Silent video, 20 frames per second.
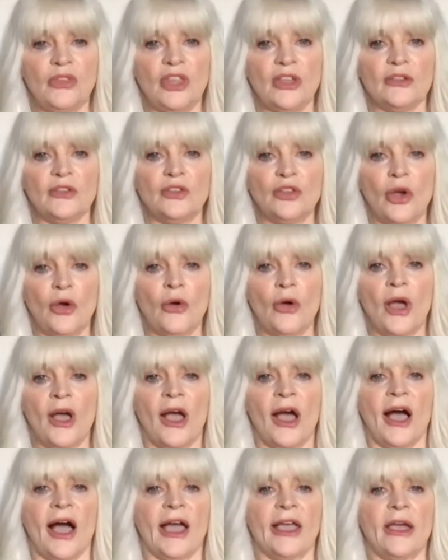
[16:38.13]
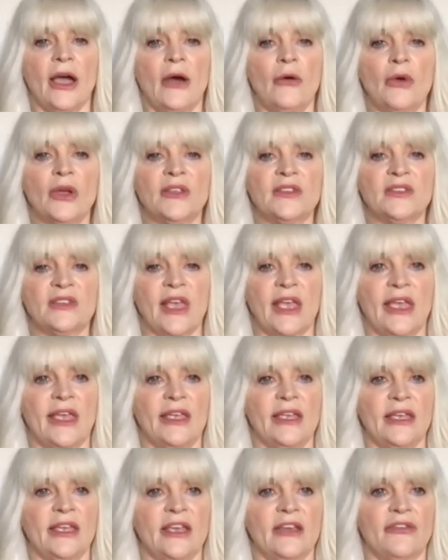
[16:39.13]
so I always
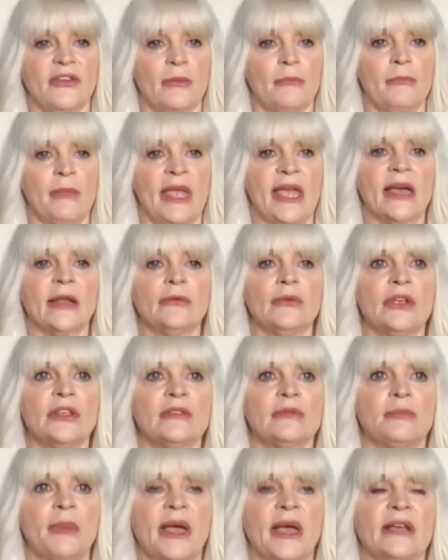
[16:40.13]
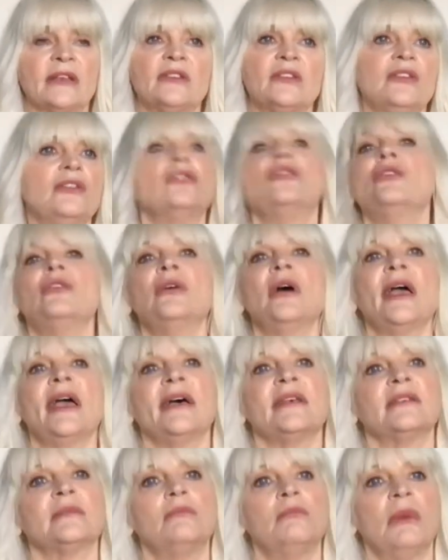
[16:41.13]
say, if a man respects you
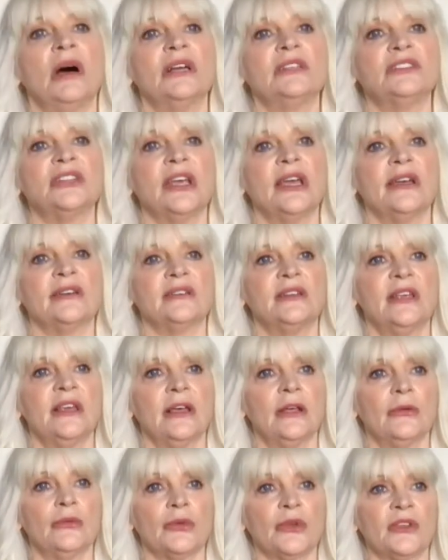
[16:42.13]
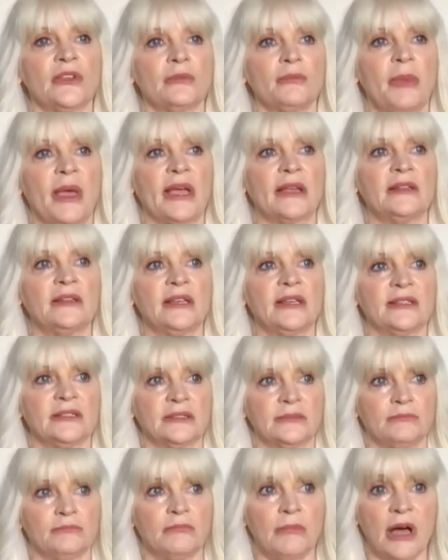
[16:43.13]
as much as he'll respect
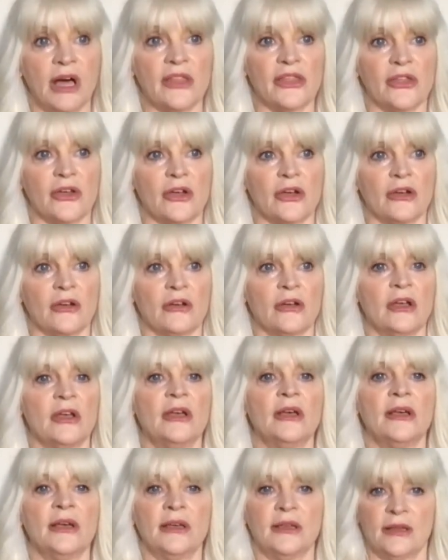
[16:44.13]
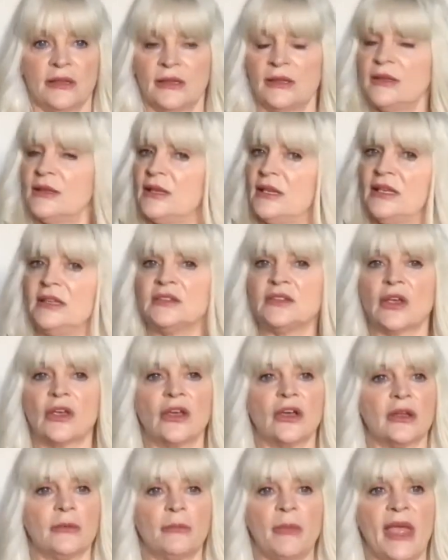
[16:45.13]
his mother, he's a
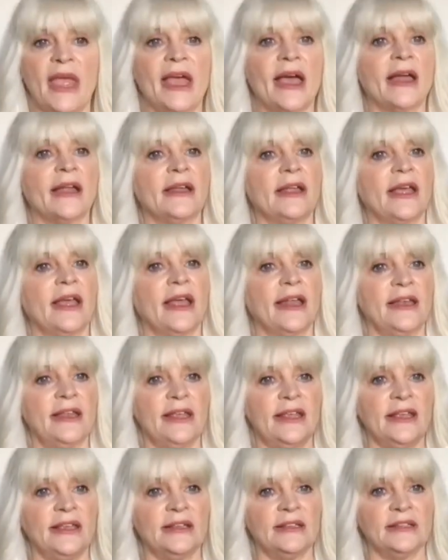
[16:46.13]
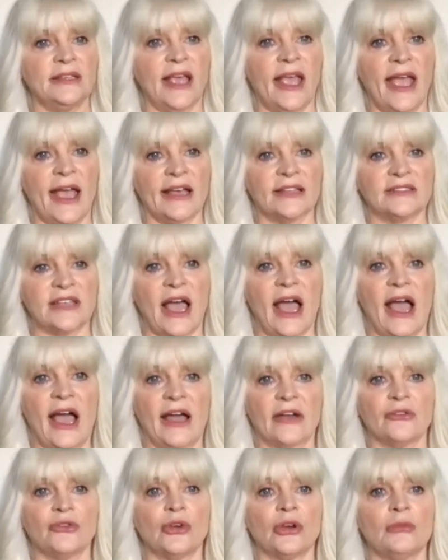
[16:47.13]
good man and he has
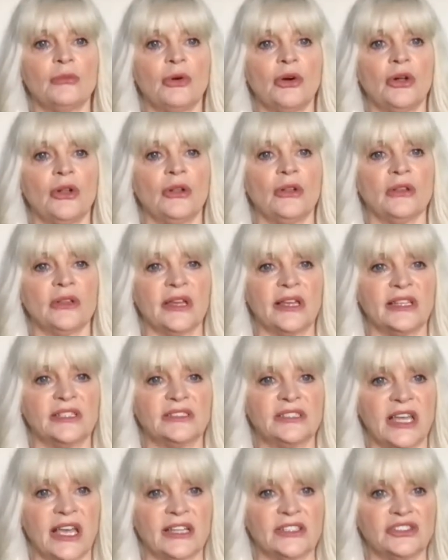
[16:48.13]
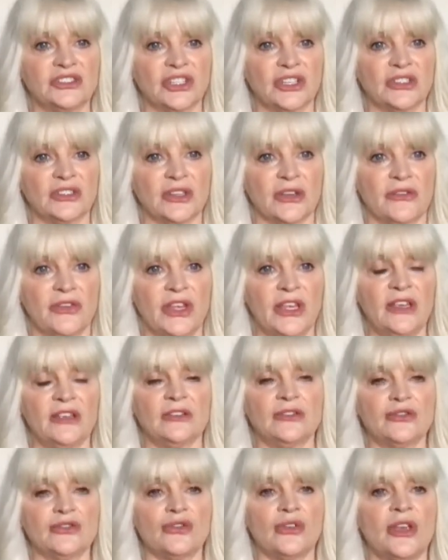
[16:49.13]
honorable intentions. If
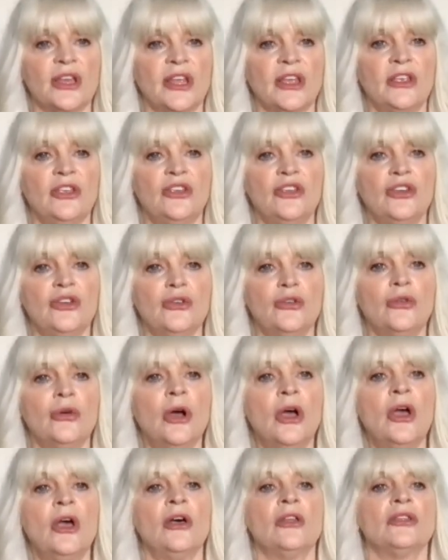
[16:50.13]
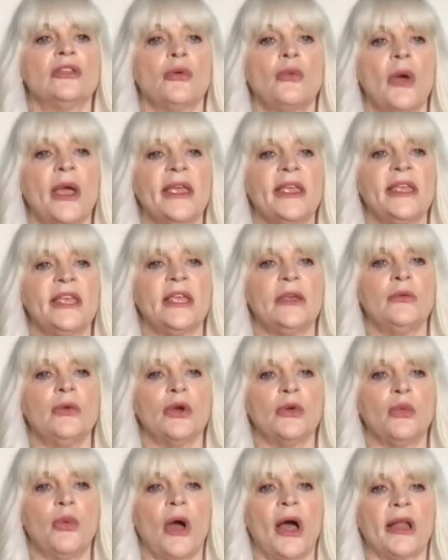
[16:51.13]
he's treating you the way he
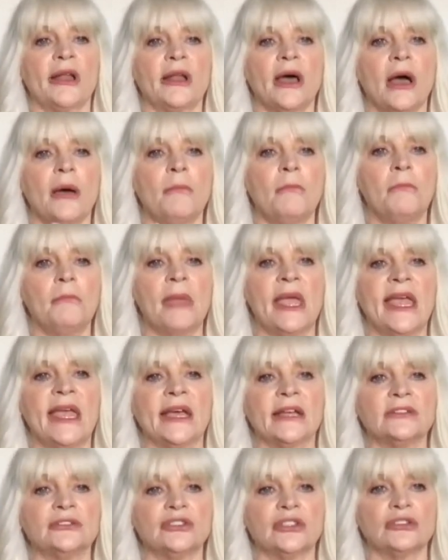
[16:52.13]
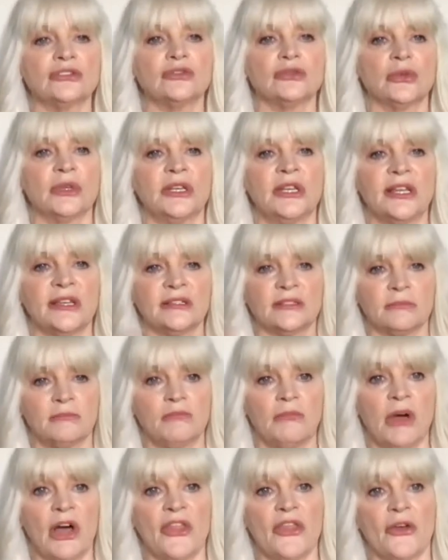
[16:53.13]
would want a man to treat his
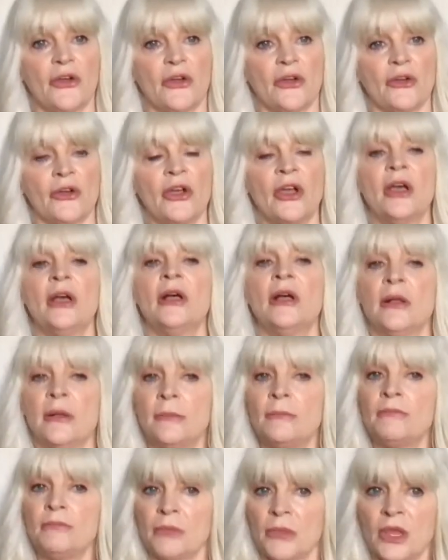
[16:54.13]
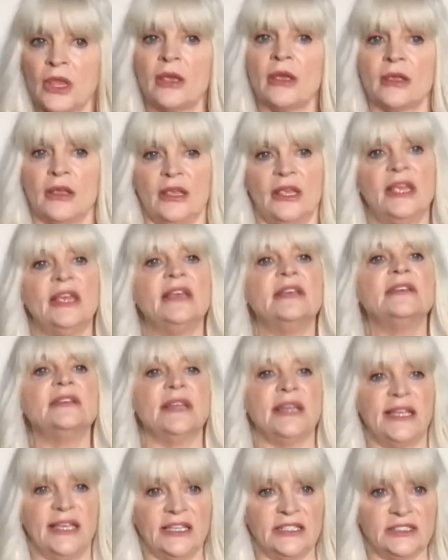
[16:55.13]
mother,
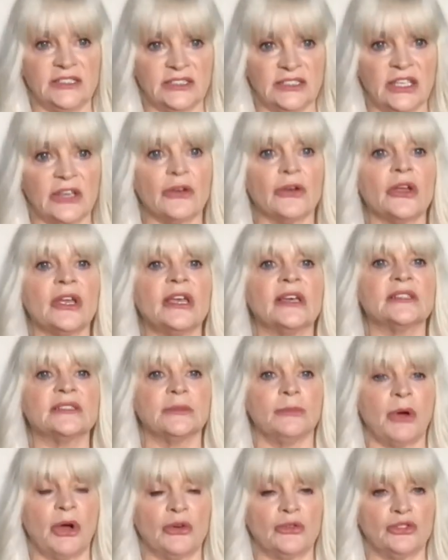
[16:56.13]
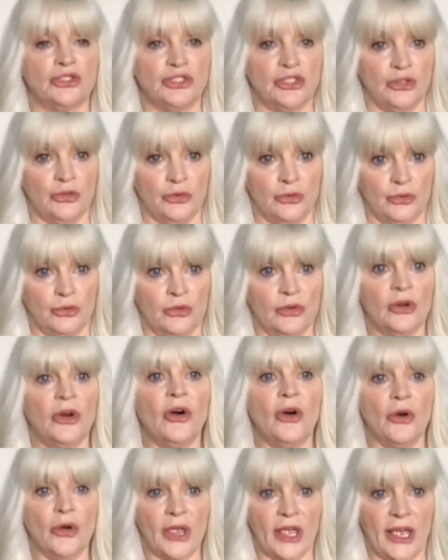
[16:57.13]
he he's serious about you.
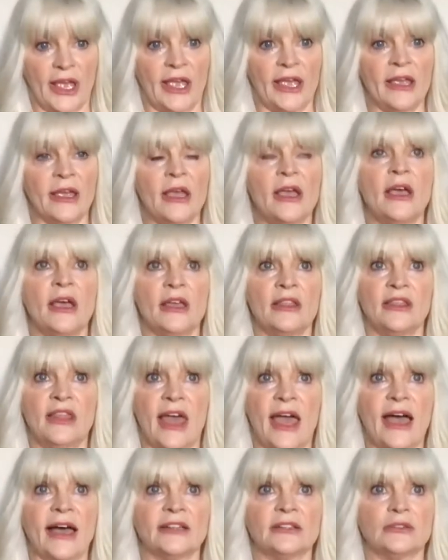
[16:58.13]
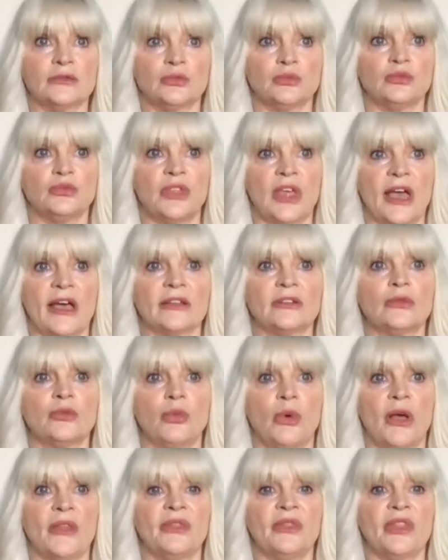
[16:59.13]
Okay? That's that's
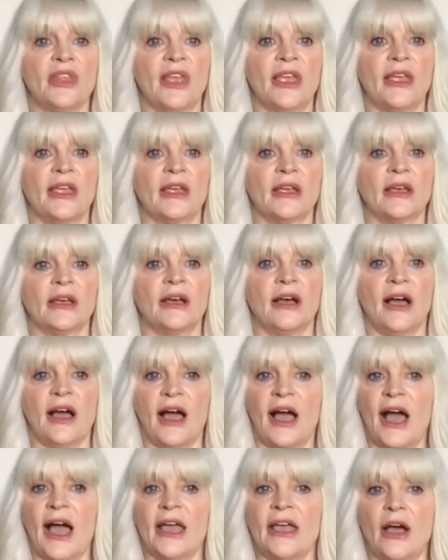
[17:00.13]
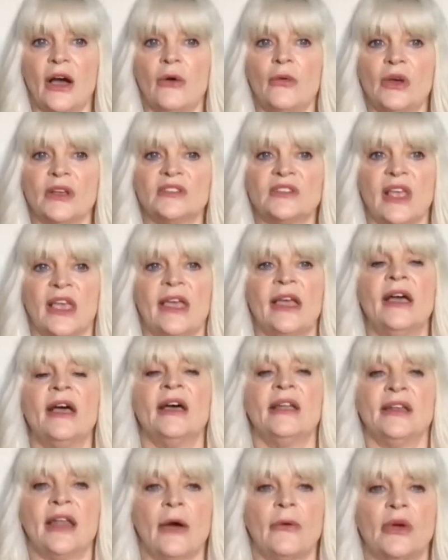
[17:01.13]
one thing I always say.
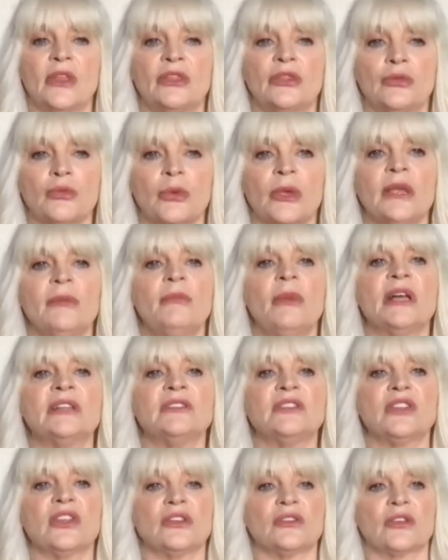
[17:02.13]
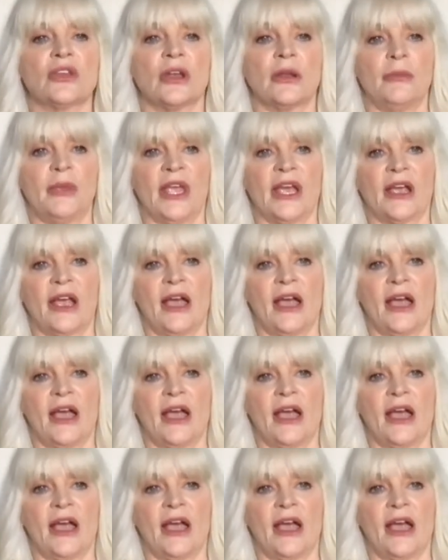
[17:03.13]
Now in 3 months there's going to be a